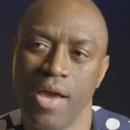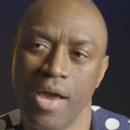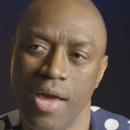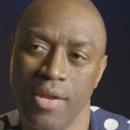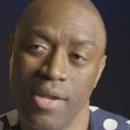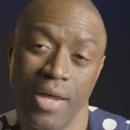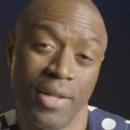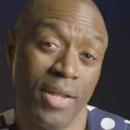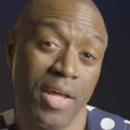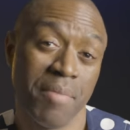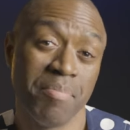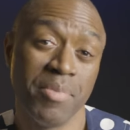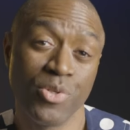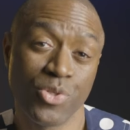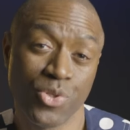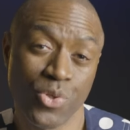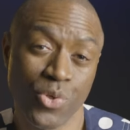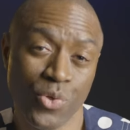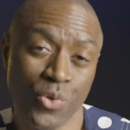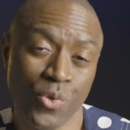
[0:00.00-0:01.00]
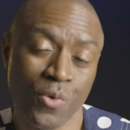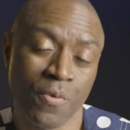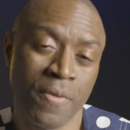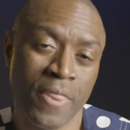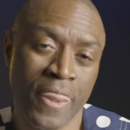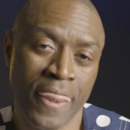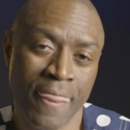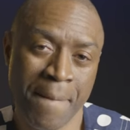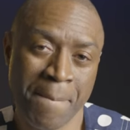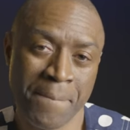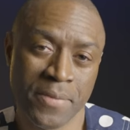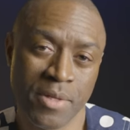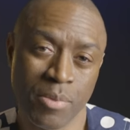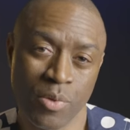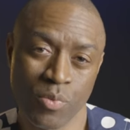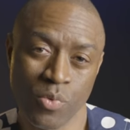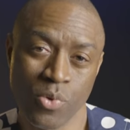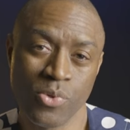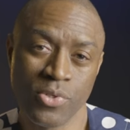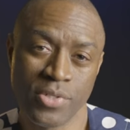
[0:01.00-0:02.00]
And that led me to the
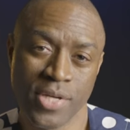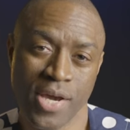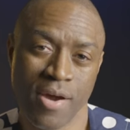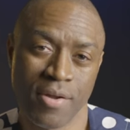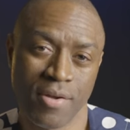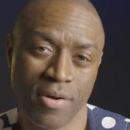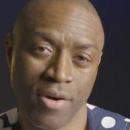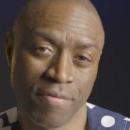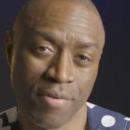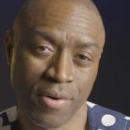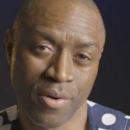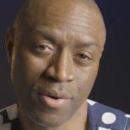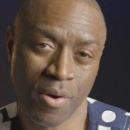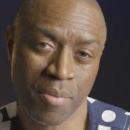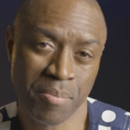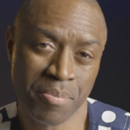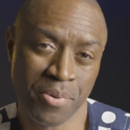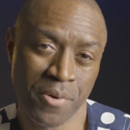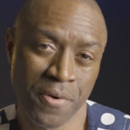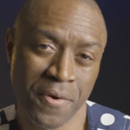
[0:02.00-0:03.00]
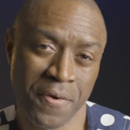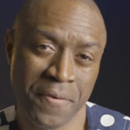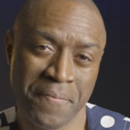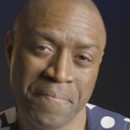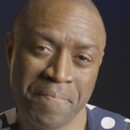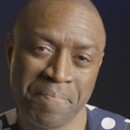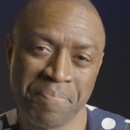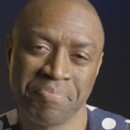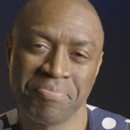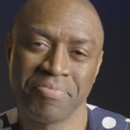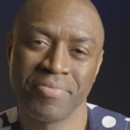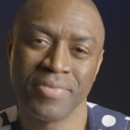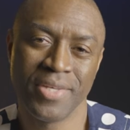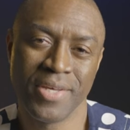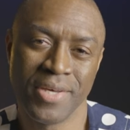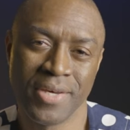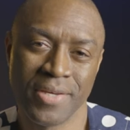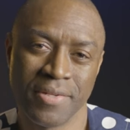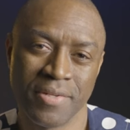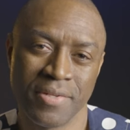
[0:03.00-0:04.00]
Maroon town of Okompong
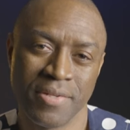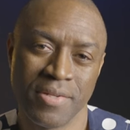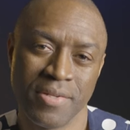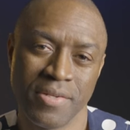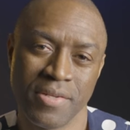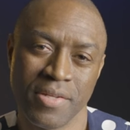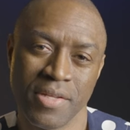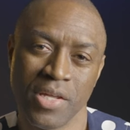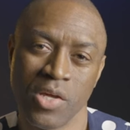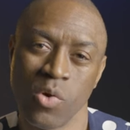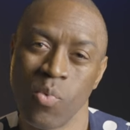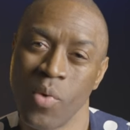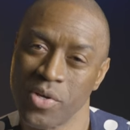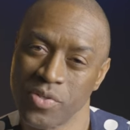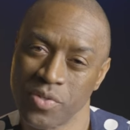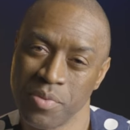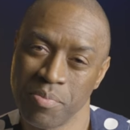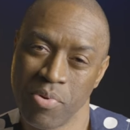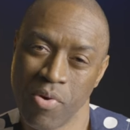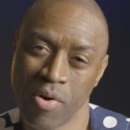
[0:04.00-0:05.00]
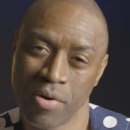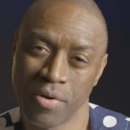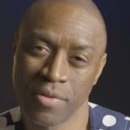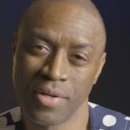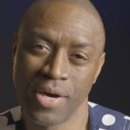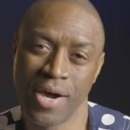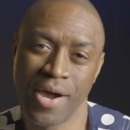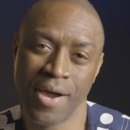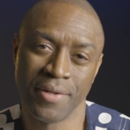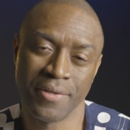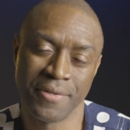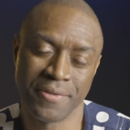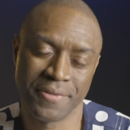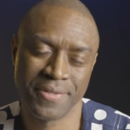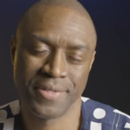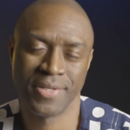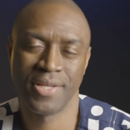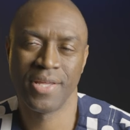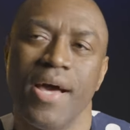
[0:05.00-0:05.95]
in the western part of the island.